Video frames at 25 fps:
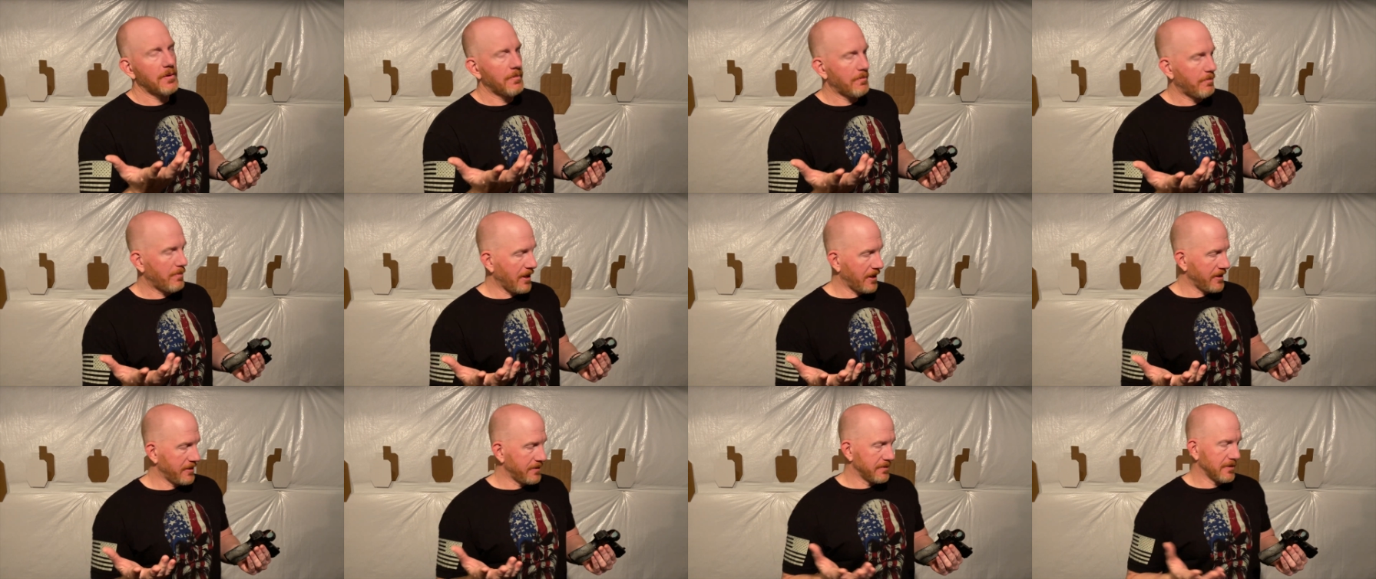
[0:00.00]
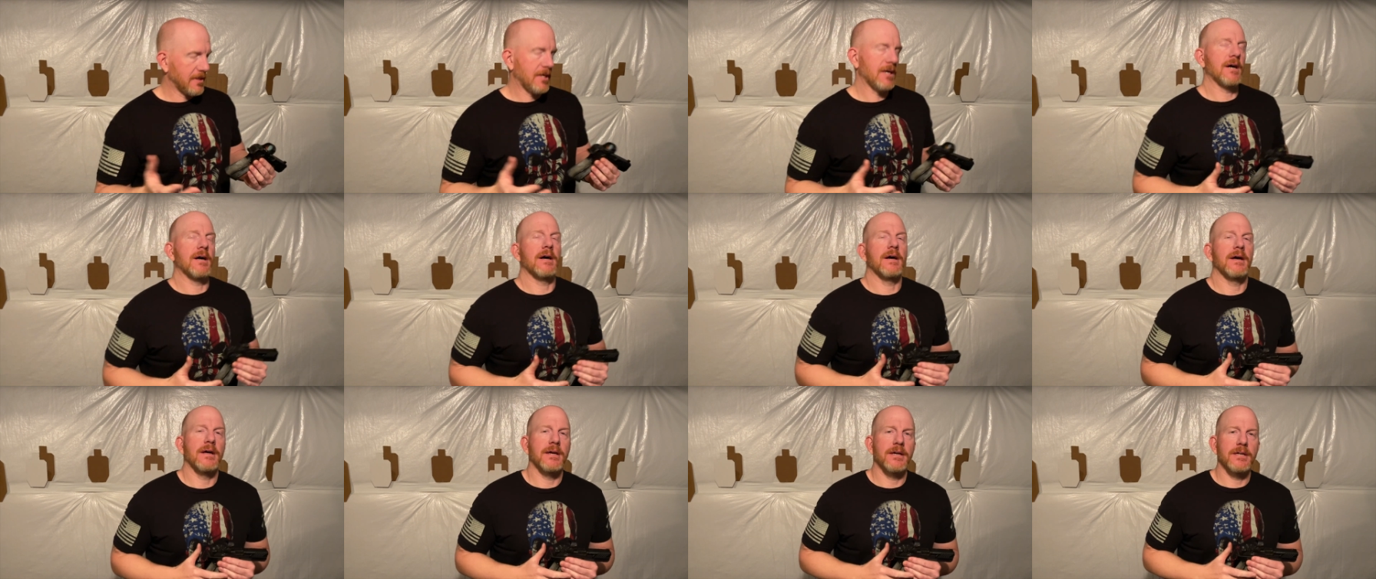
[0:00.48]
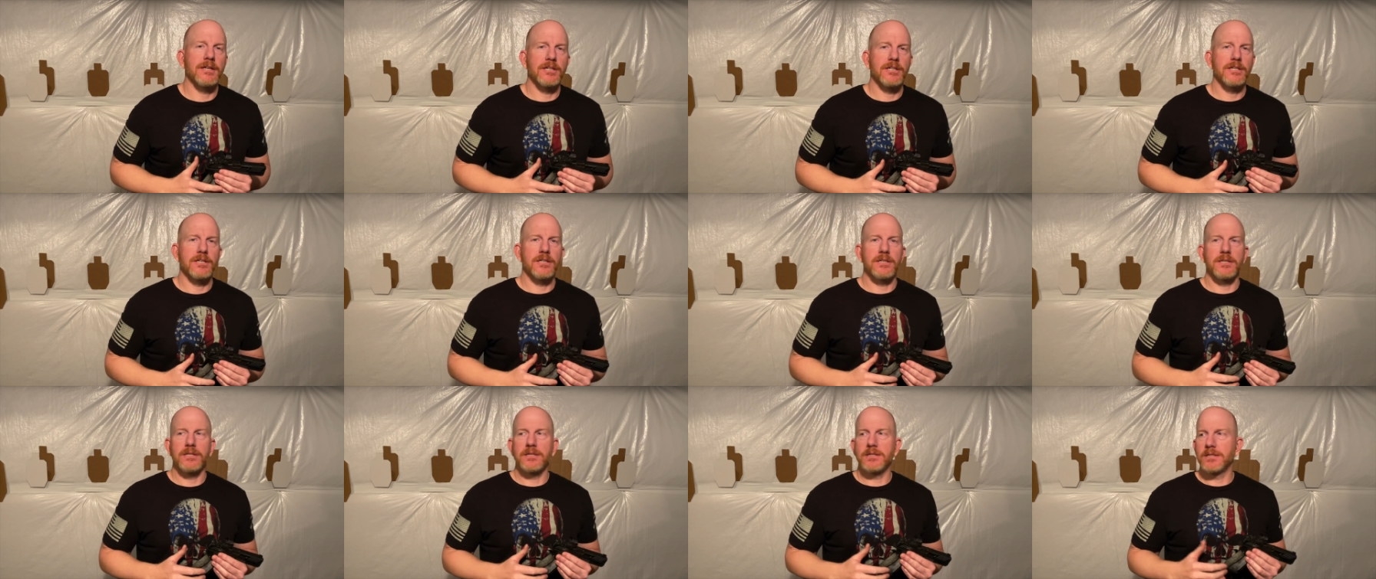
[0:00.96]
But
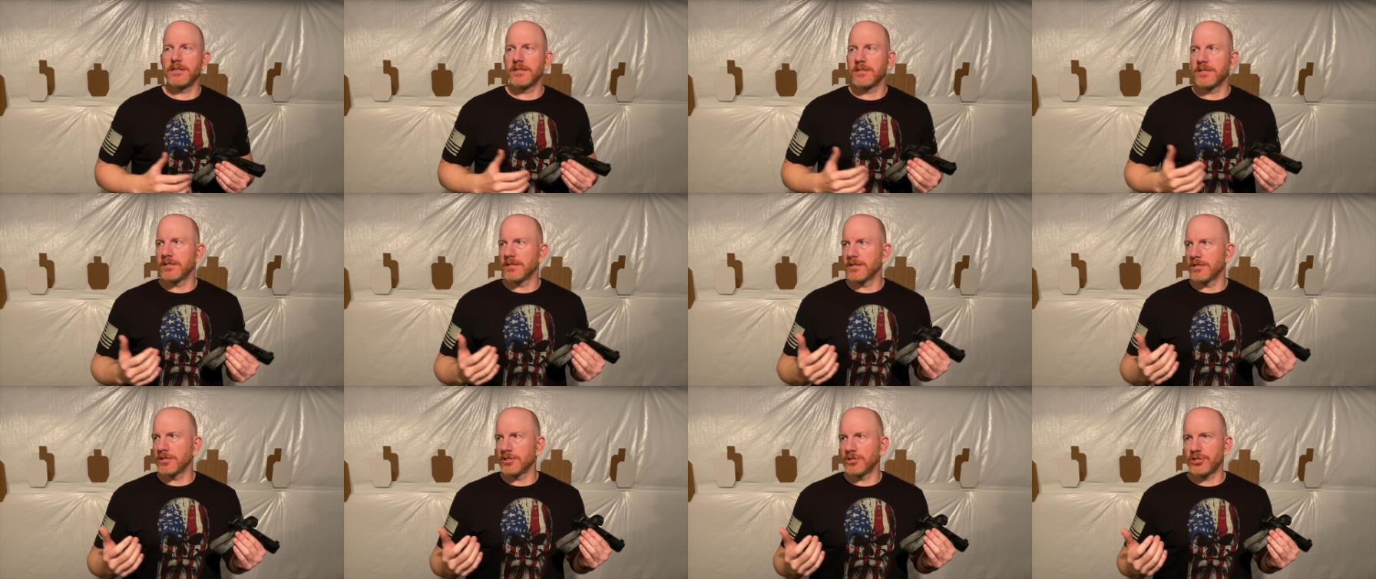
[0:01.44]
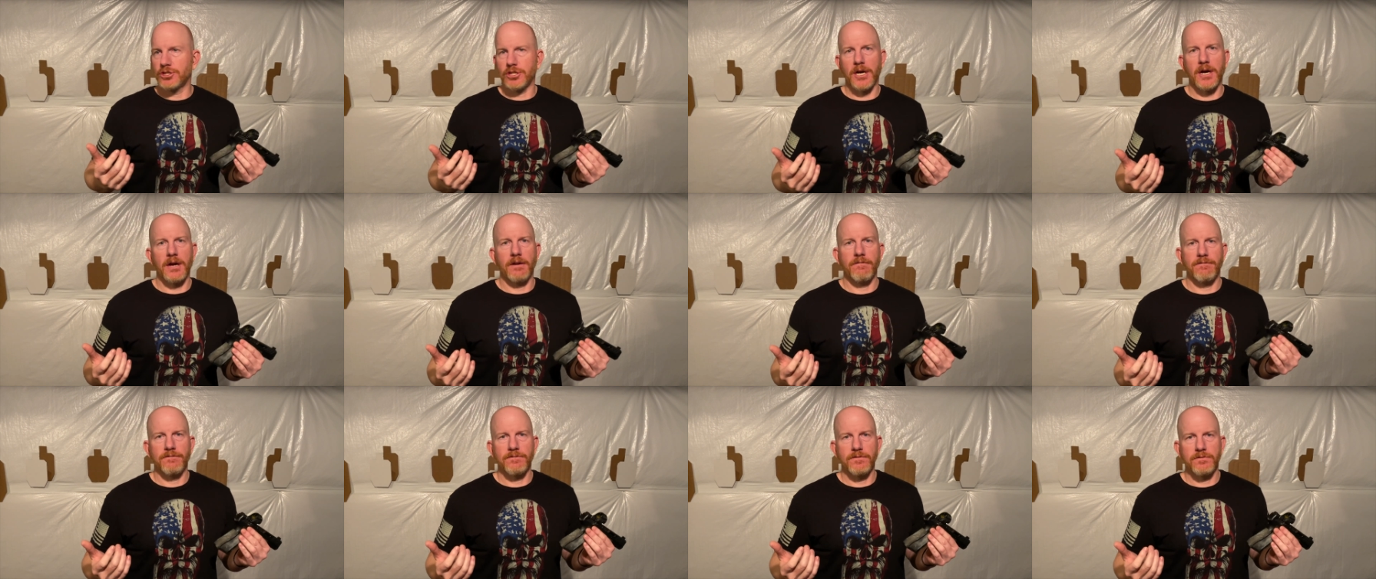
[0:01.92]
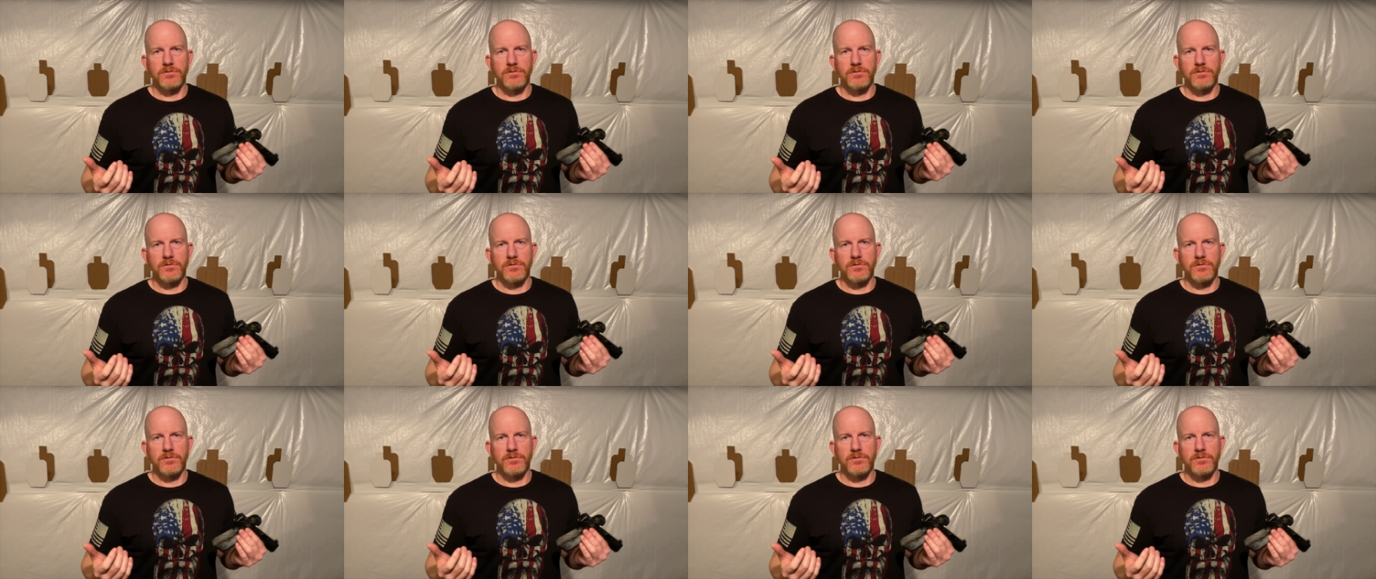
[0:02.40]
I shot